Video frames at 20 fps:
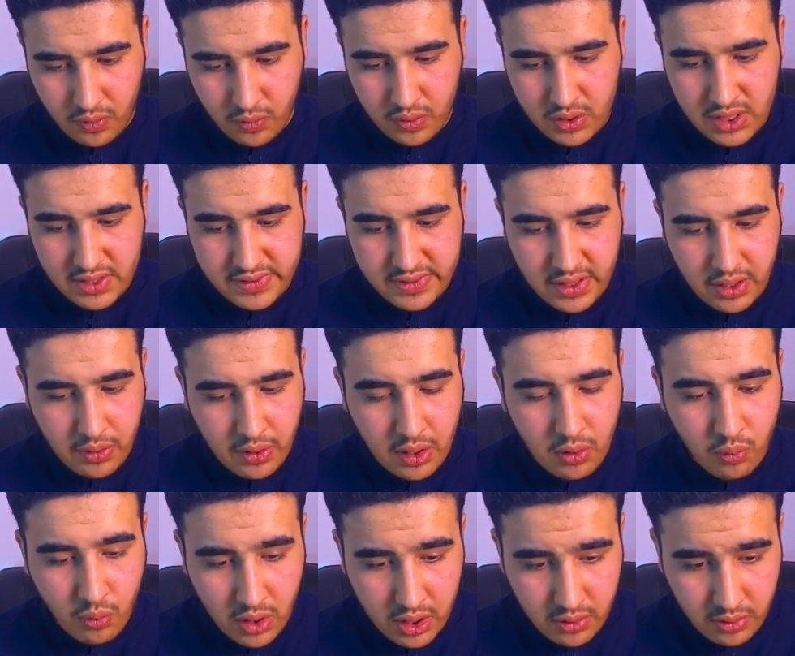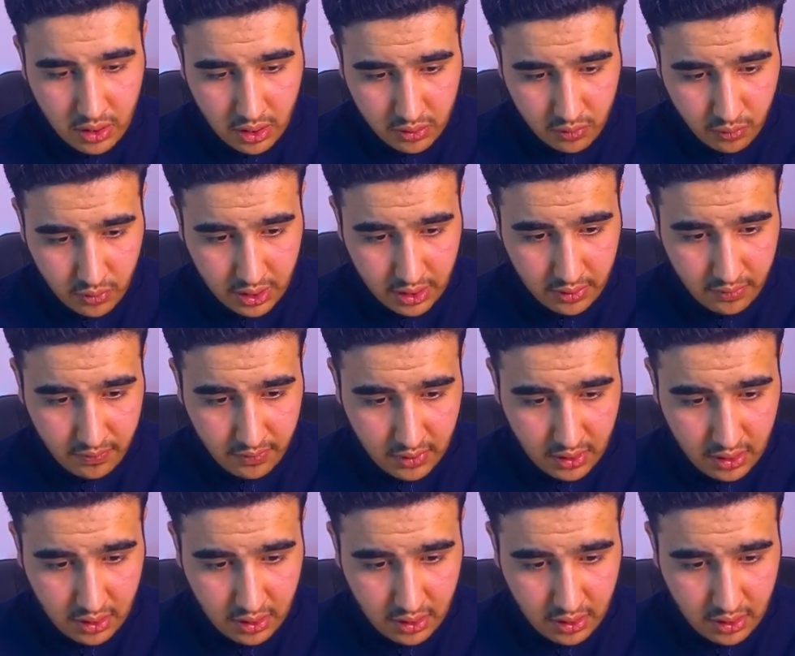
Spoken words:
which is serial 1.1.